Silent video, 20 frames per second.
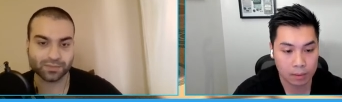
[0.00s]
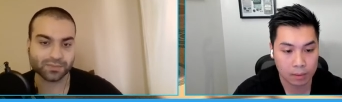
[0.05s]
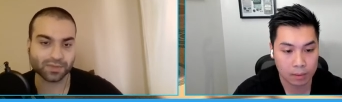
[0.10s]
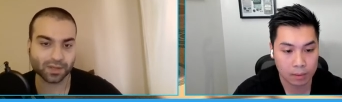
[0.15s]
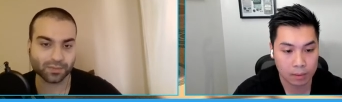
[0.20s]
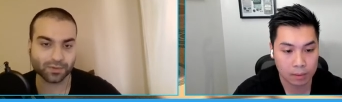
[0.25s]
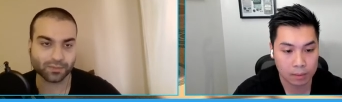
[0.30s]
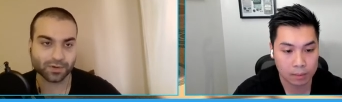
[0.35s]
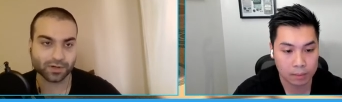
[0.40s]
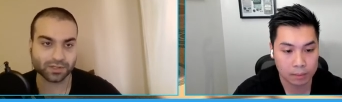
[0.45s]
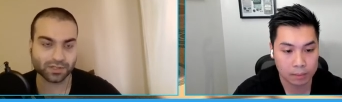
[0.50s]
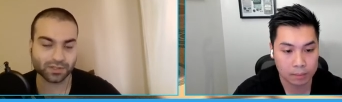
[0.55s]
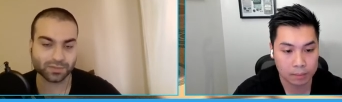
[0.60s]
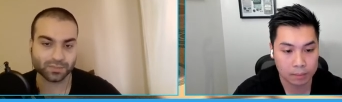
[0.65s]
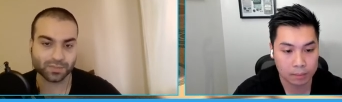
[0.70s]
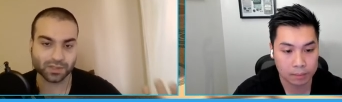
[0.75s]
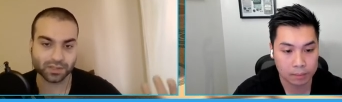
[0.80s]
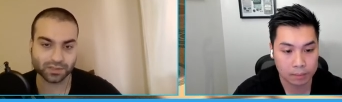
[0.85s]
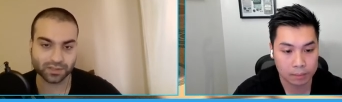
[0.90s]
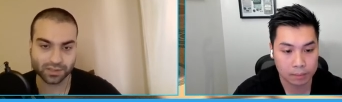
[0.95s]
Speaker 1: for some type of
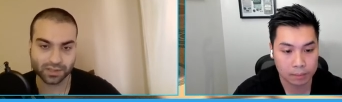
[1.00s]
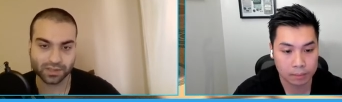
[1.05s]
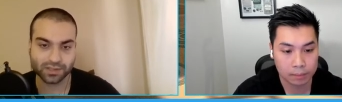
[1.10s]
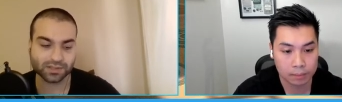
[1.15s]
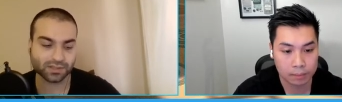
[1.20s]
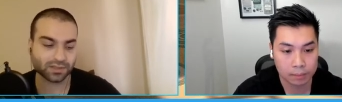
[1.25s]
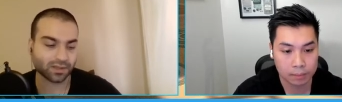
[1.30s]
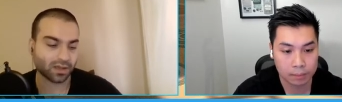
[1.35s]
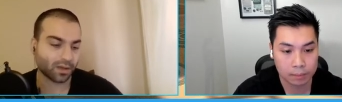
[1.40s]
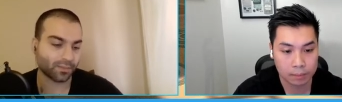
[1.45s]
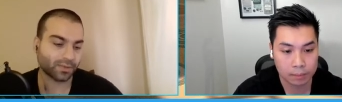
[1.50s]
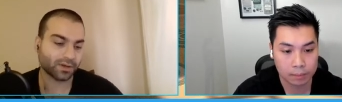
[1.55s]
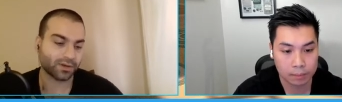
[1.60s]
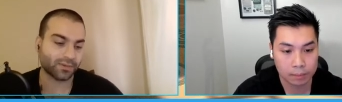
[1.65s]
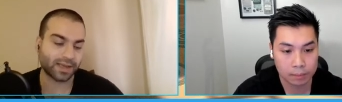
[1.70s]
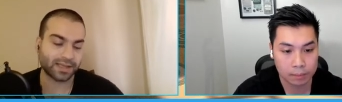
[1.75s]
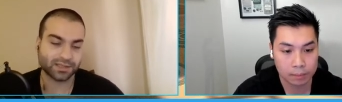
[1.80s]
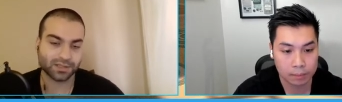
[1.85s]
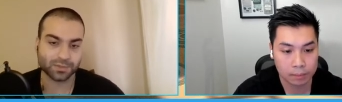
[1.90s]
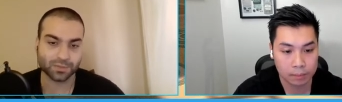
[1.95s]
artist, but this time, you
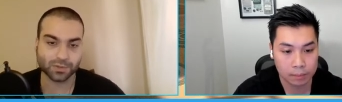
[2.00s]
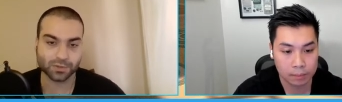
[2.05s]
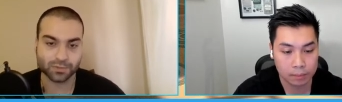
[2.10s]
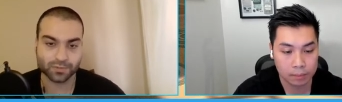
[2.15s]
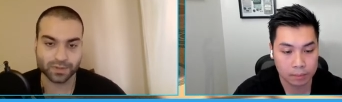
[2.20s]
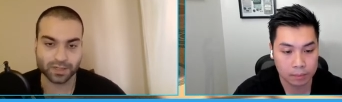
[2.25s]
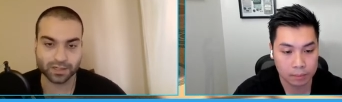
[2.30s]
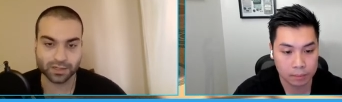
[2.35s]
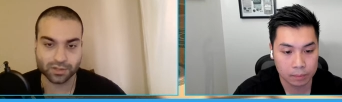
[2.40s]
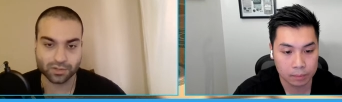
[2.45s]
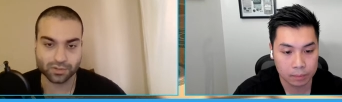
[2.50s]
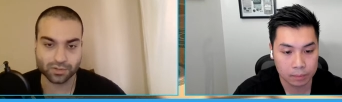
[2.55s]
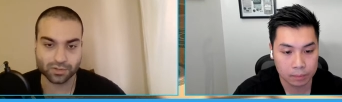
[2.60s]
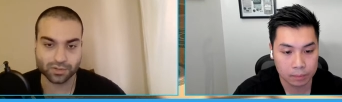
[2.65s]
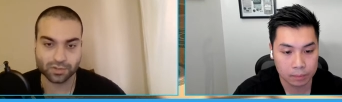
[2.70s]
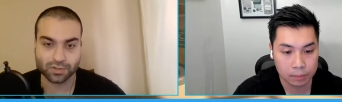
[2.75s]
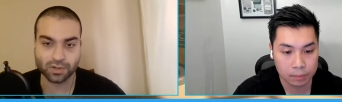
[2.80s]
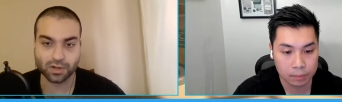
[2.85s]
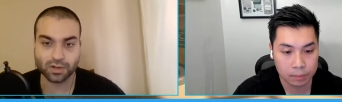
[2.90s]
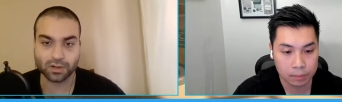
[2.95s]
know, at this point where
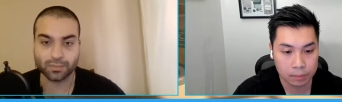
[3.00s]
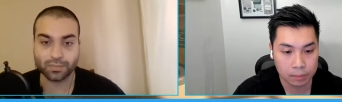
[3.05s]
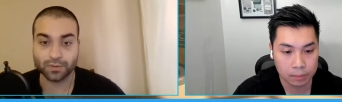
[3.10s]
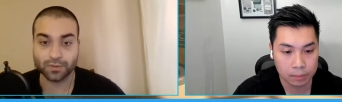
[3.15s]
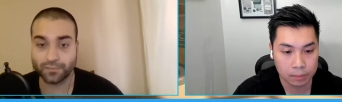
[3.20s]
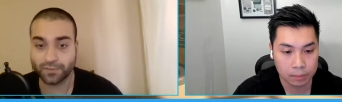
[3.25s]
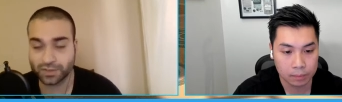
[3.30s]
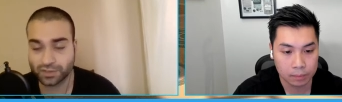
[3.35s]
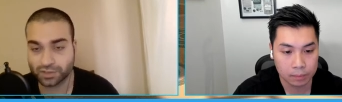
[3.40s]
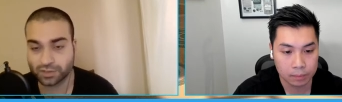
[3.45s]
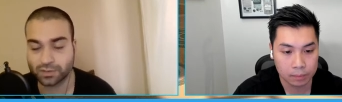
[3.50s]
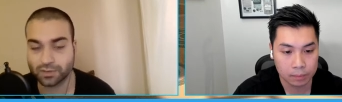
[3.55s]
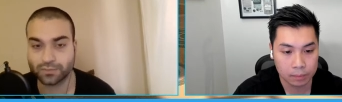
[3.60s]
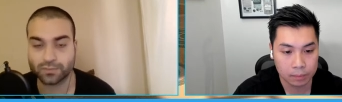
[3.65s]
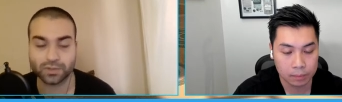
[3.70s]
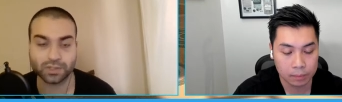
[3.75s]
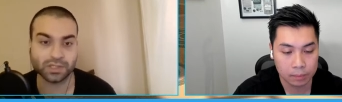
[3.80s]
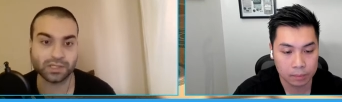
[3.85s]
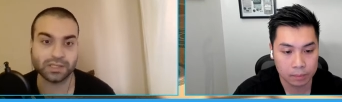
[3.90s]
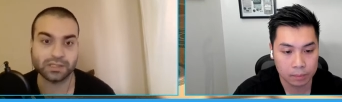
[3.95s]
you're are a
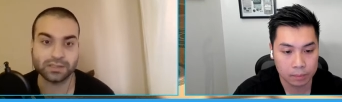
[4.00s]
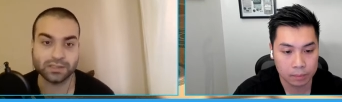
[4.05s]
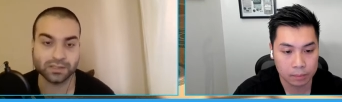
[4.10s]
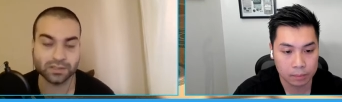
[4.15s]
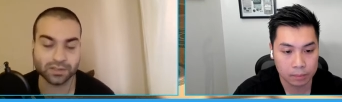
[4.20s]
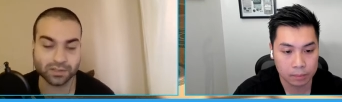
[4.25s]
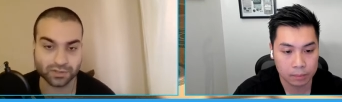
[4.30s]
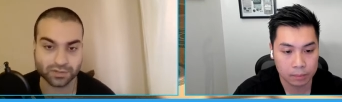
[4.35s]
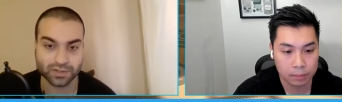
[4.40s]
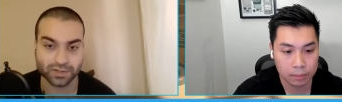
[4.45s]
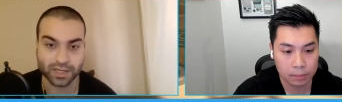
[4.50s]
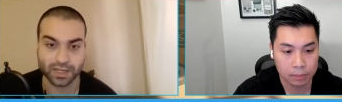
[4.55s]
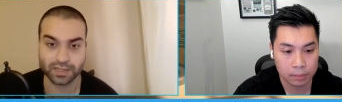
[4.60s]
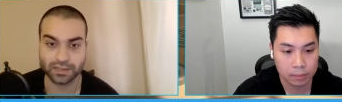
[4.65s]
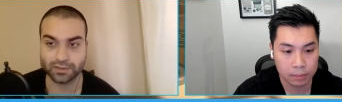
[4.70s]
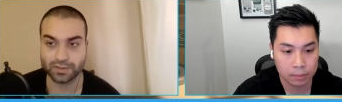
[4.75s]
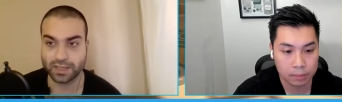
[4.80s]
professional working in the industry